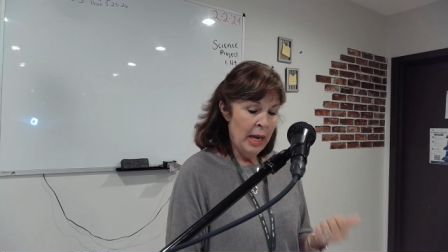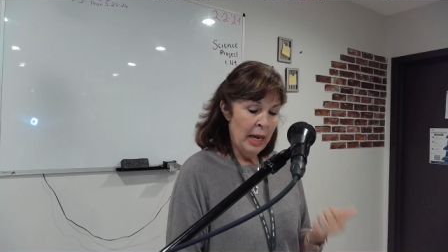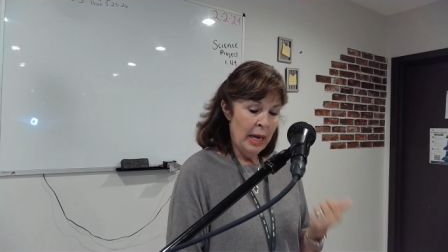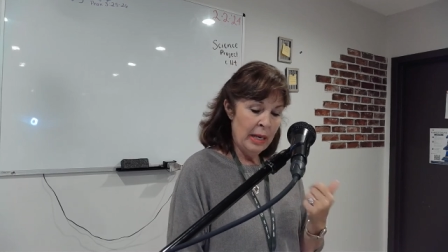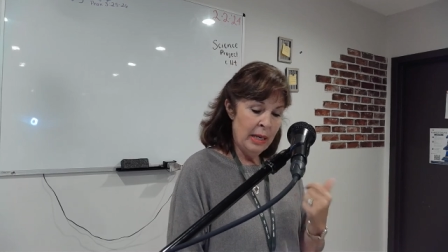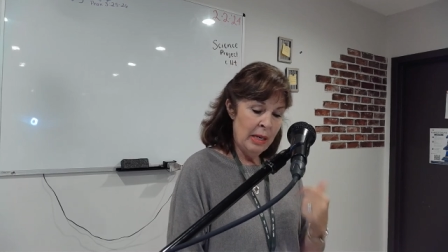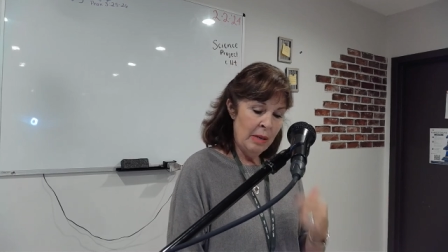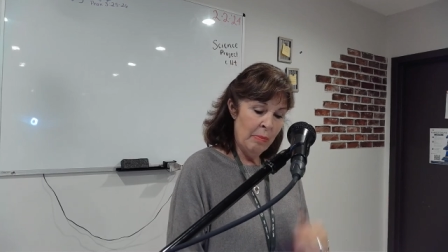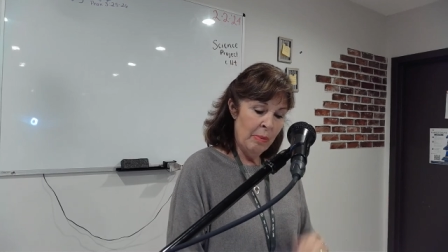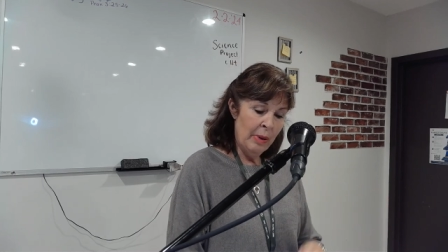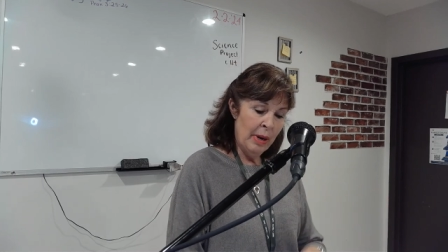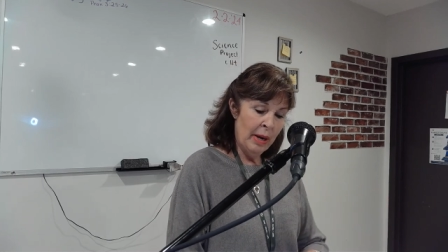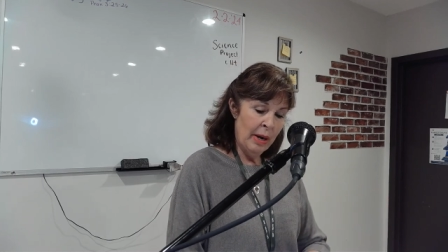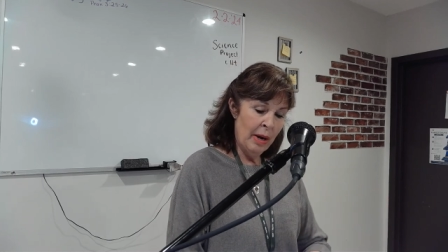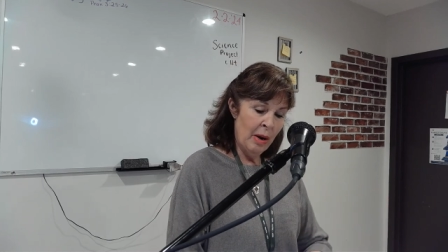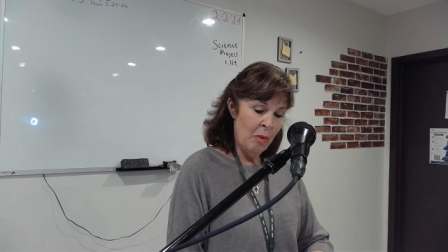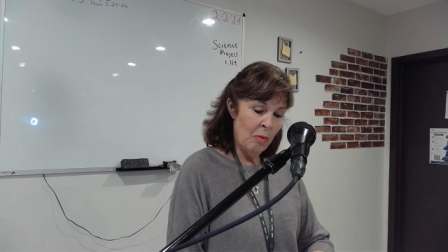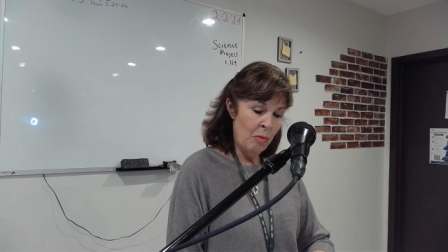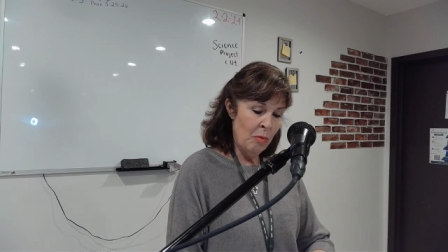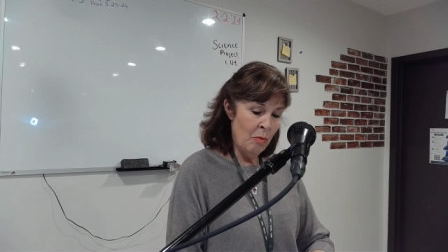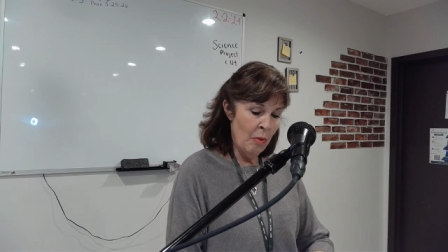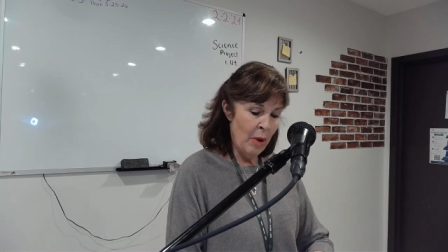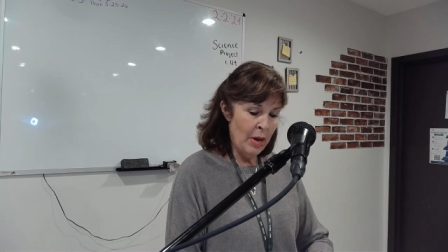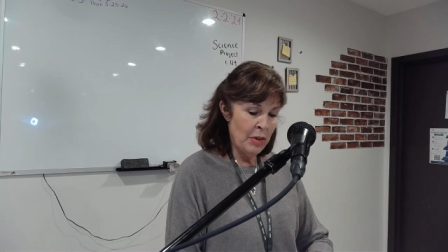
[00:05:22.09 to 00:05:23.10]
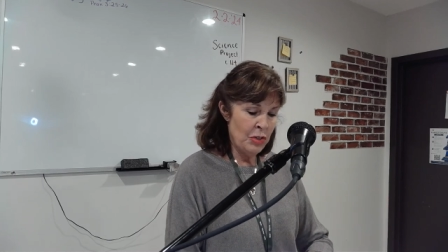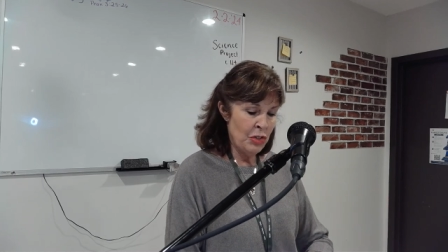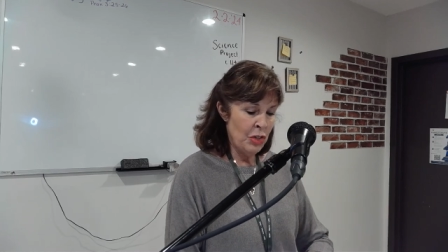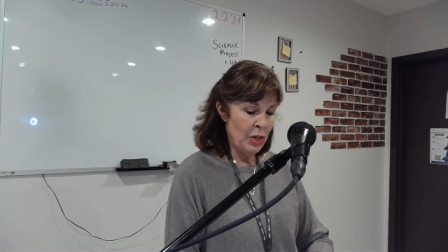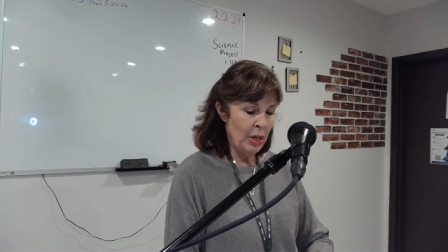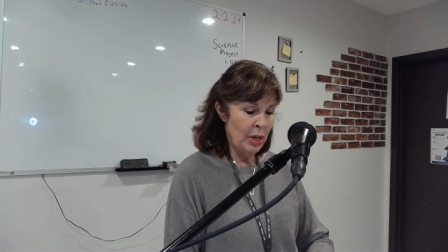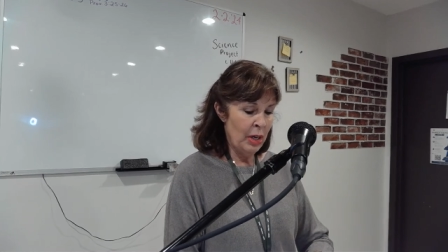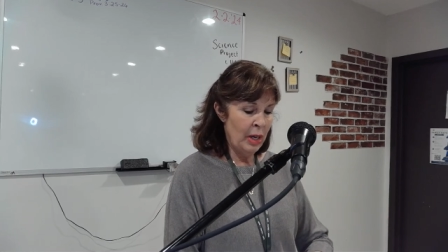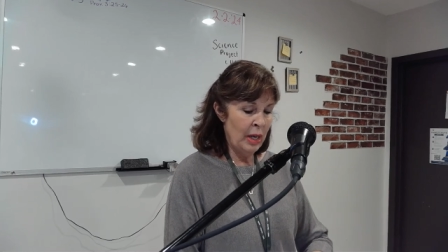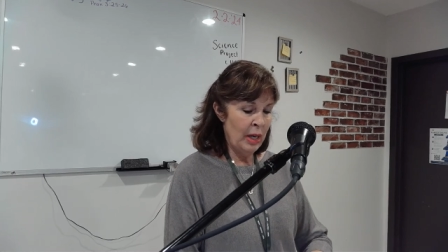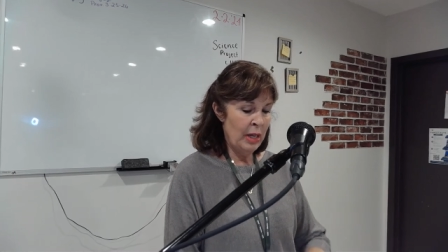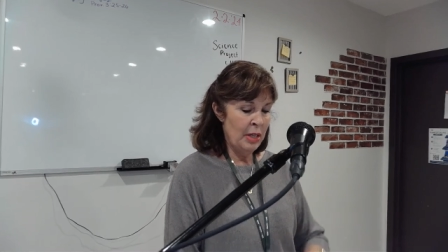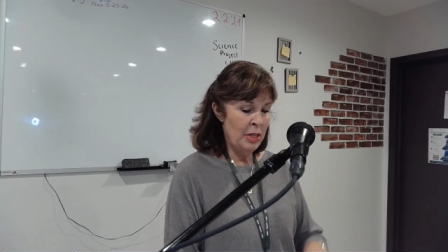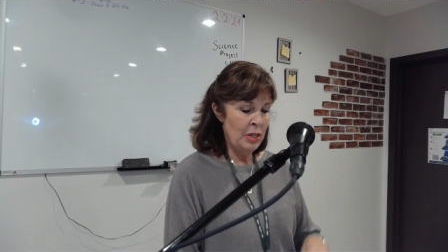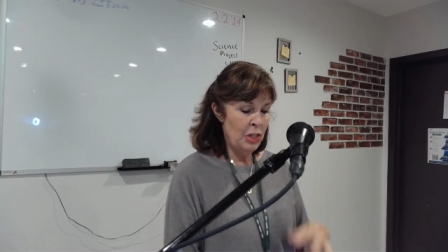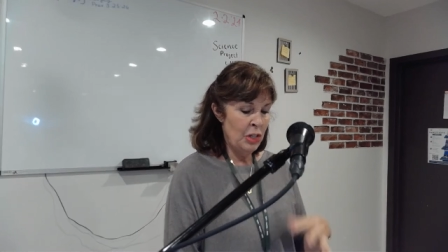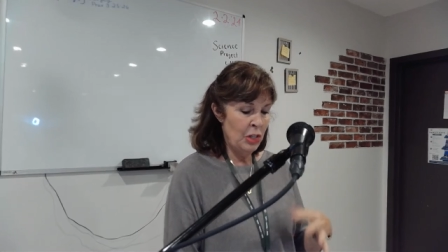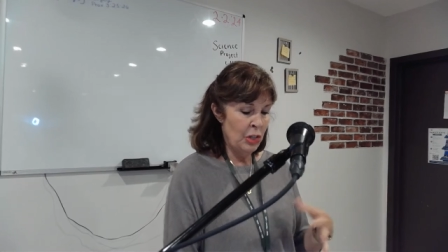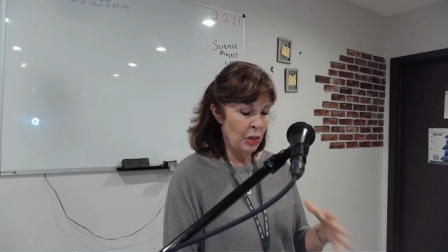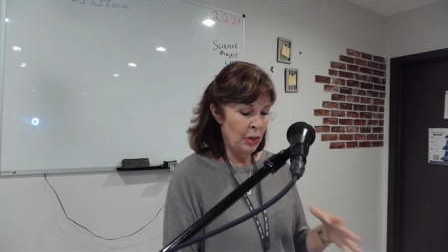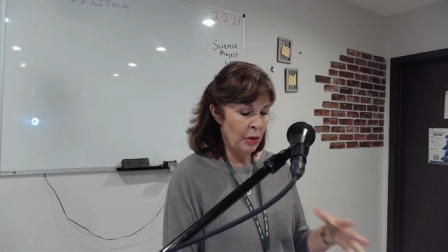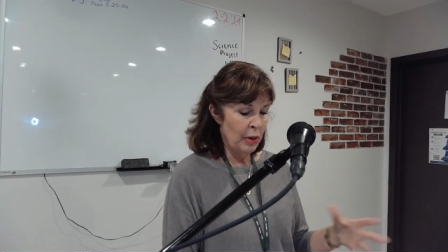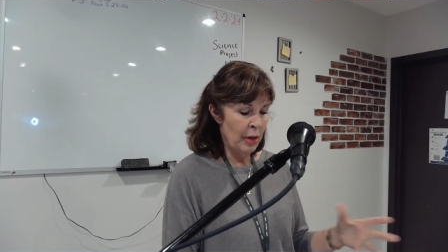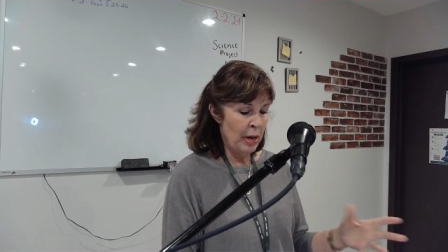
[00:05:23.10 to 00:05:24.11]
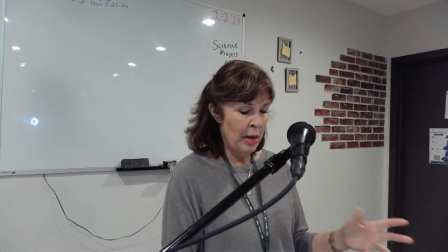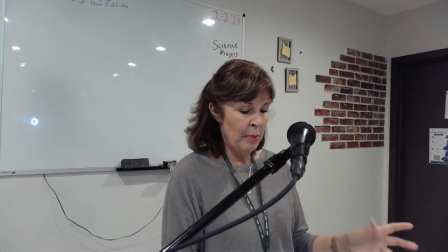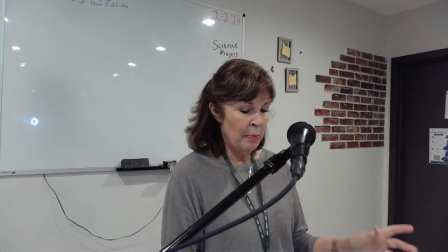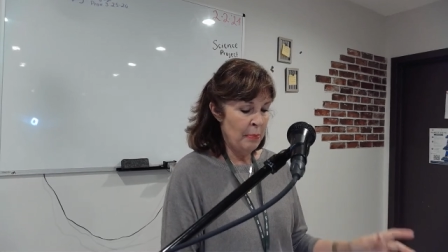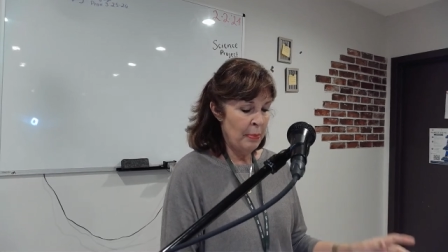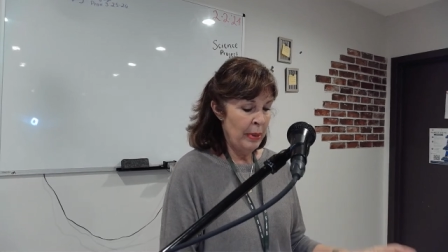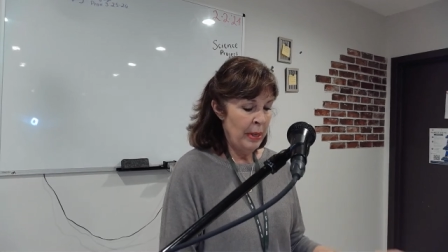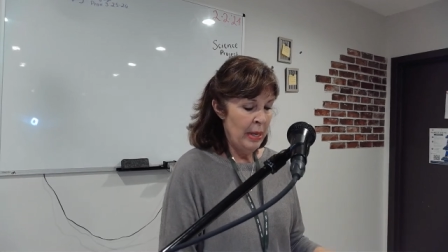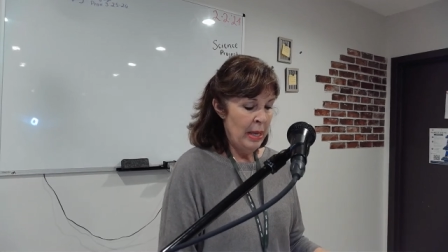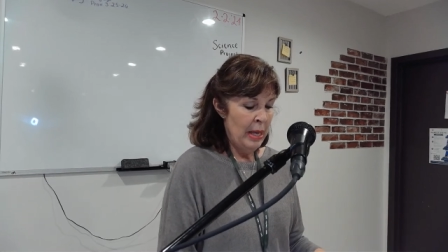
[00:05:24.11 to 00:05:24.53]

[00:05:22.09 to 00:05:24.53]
and he brought out Russia and Europe.